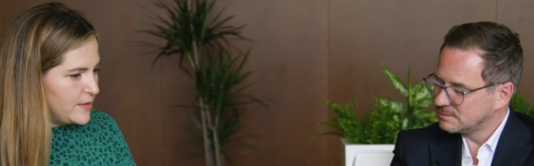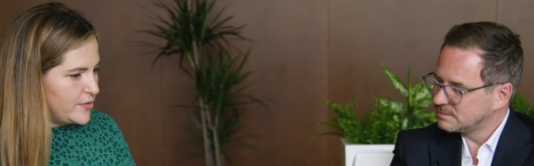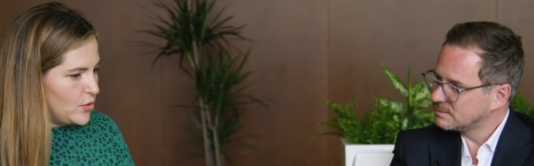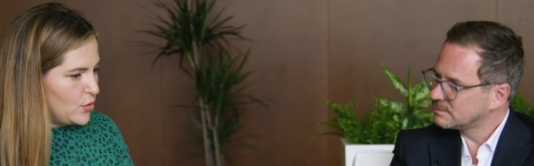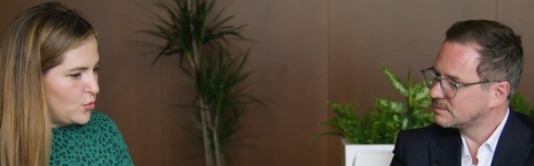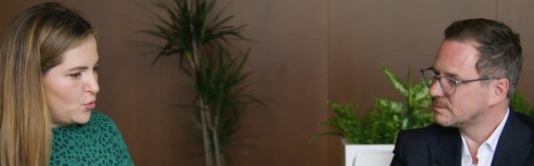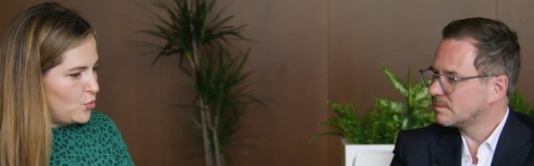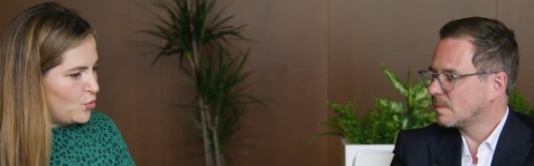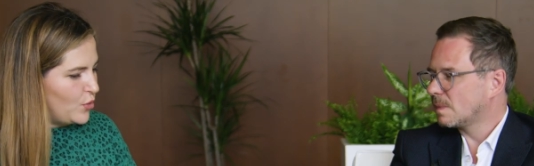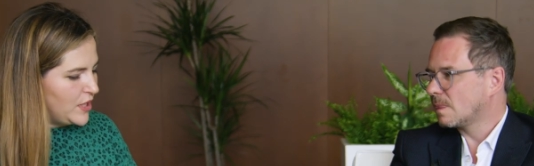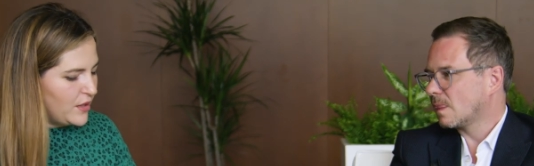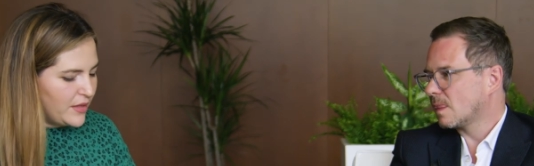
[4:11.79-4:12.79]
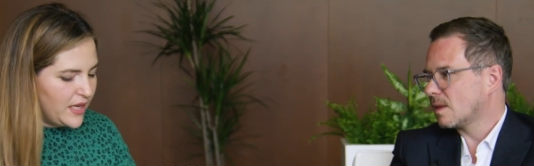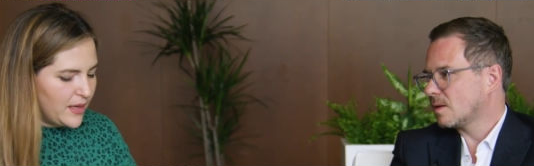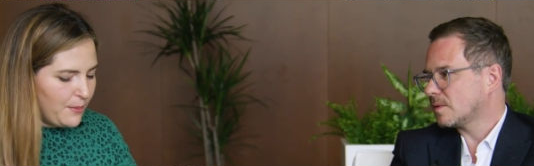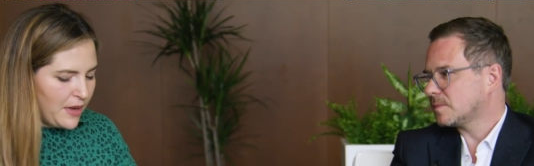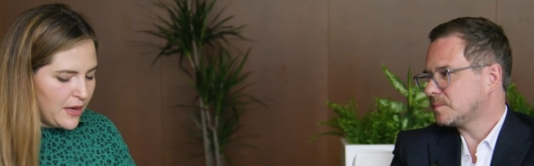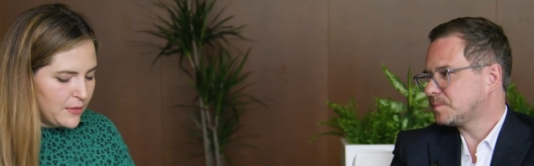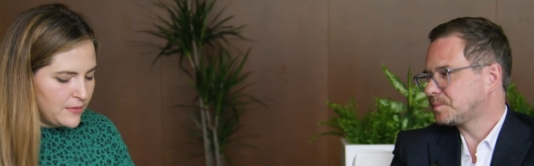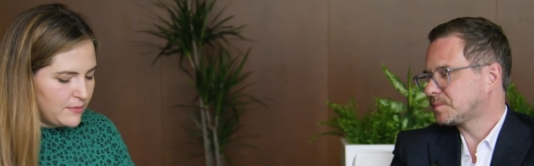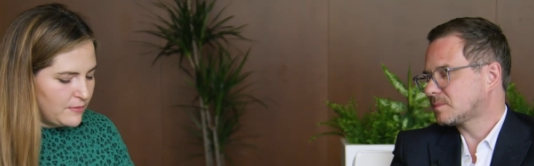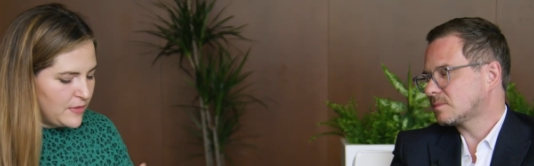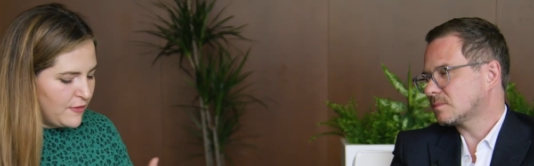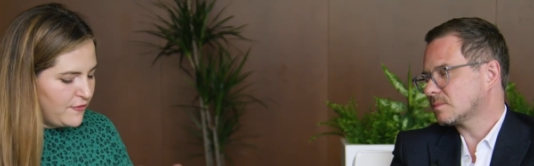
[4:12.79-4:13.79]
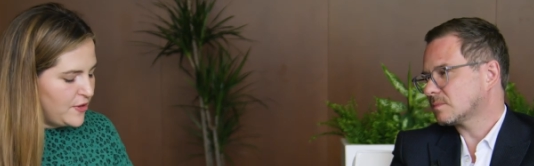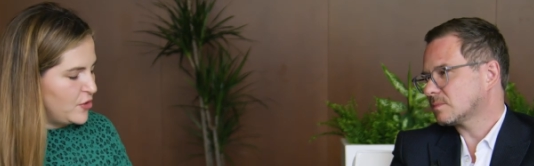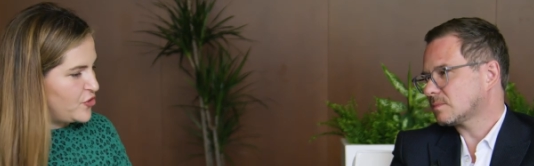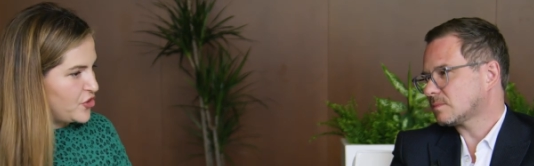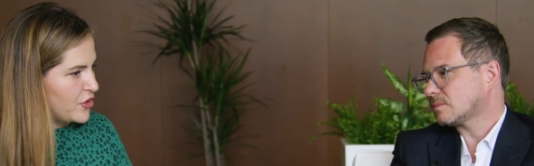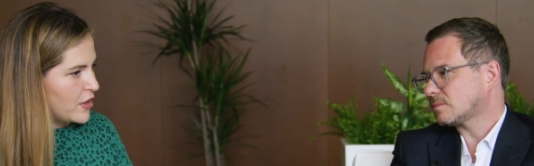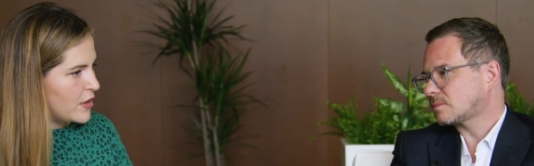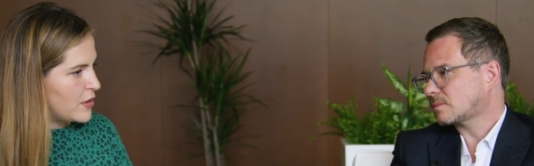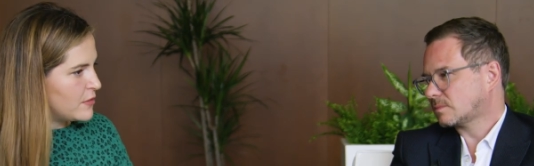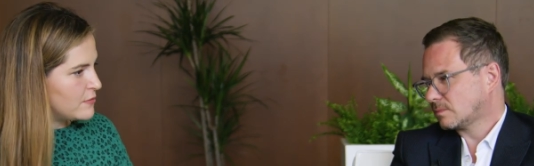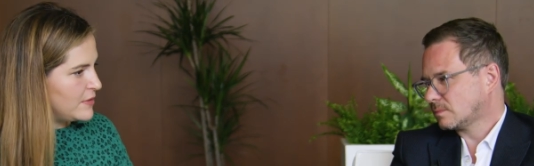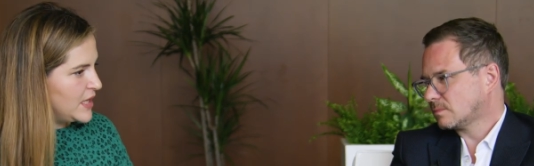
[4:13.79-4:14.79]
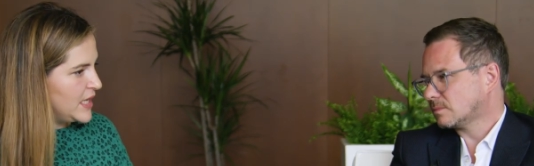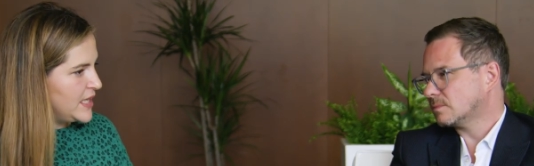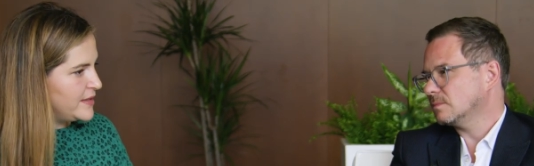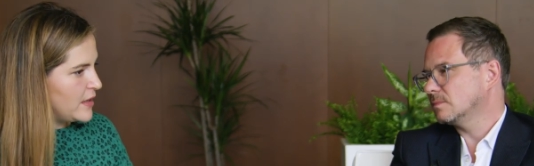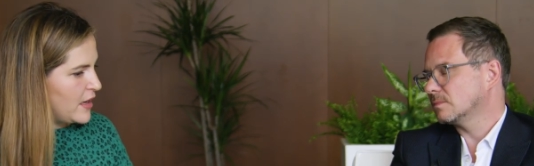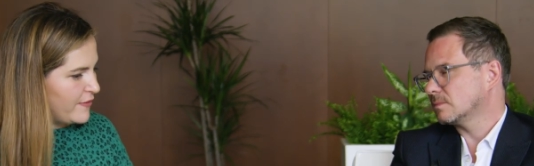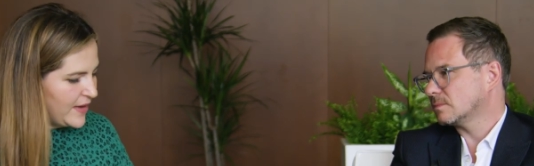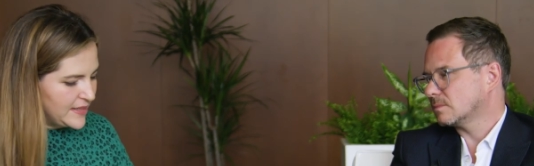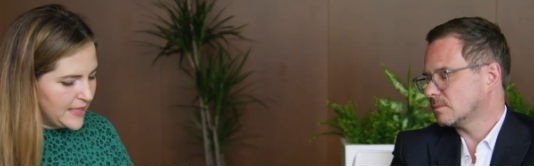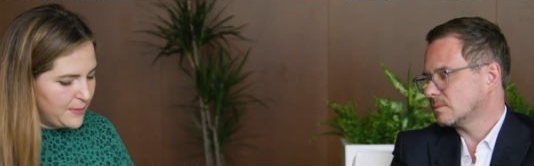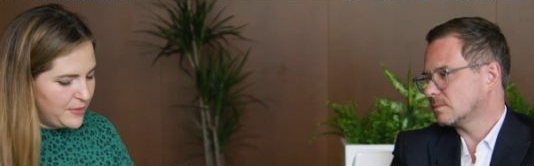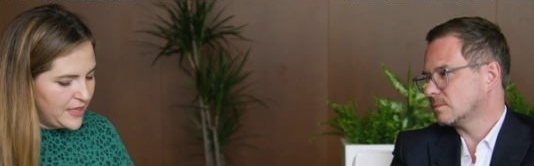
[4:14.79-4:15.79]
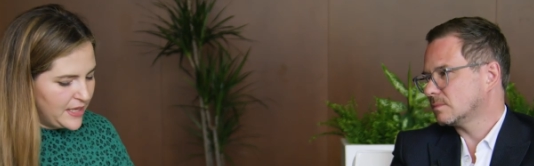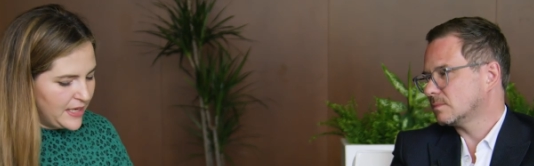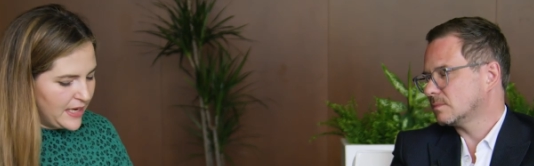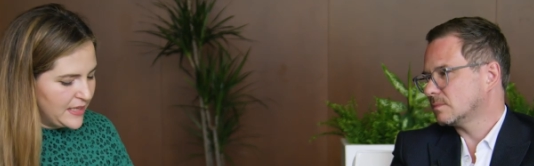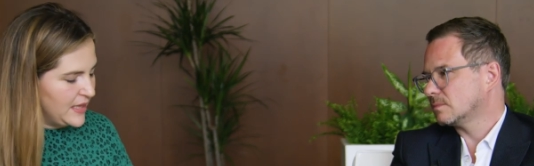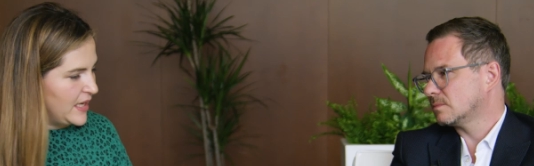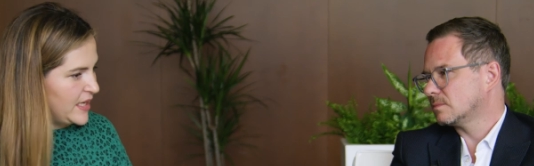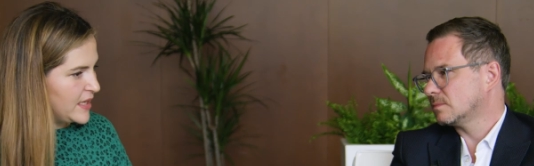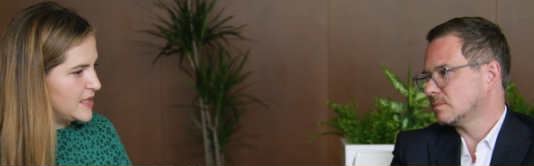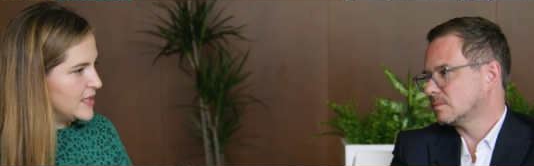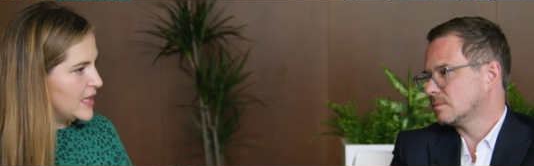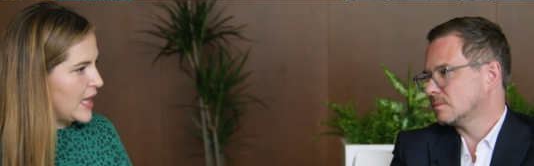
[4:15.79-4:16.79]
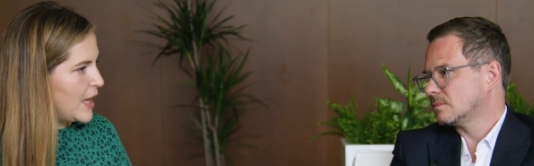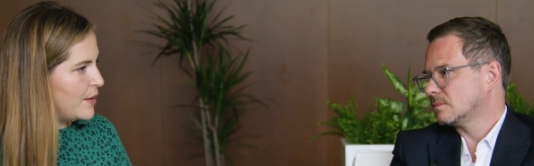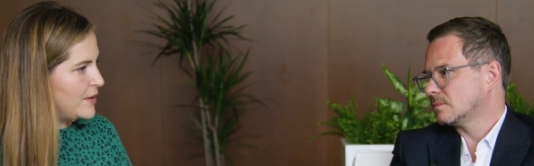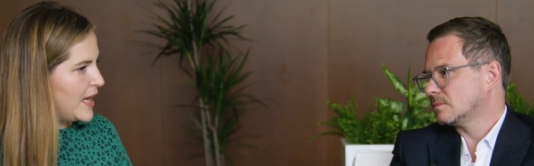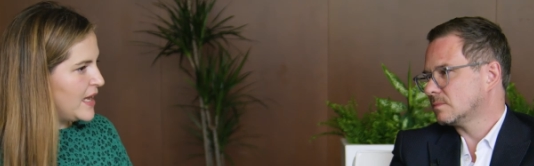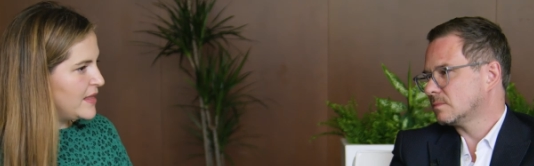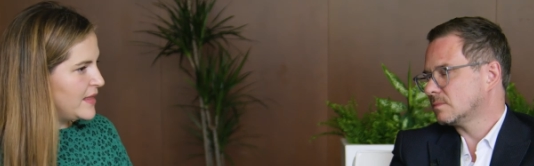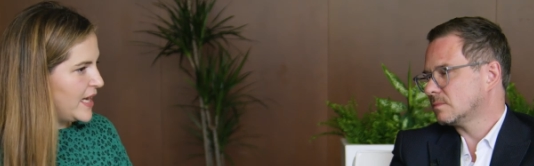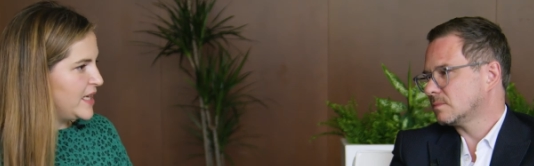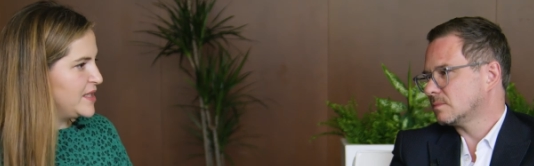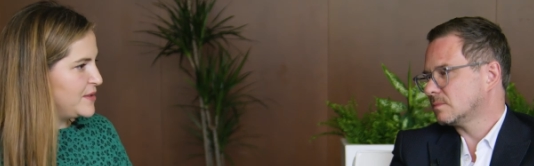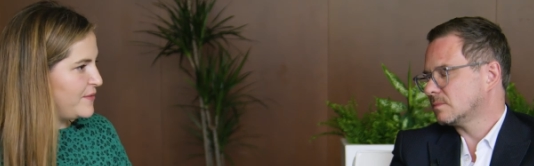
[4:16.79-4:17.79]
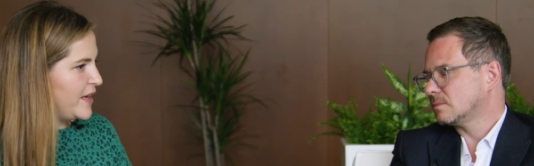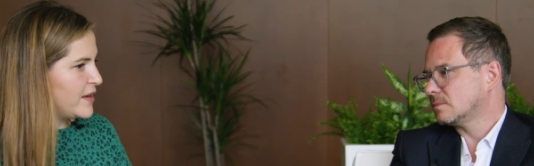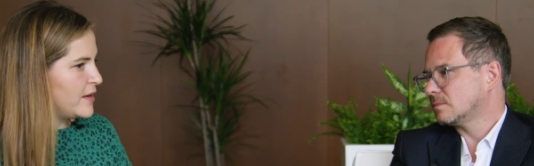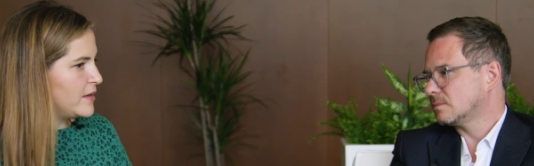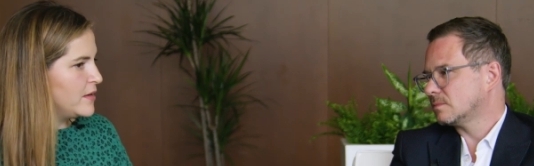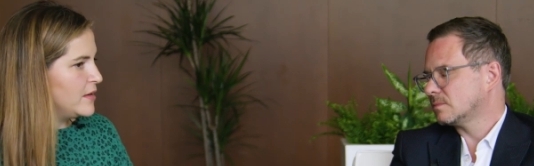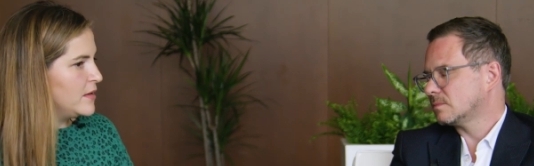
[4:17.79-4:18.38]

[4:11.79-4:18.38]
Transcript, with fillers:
Speaker 1: so when you think about the future release of SAP Analytics Cloud and Data Sphere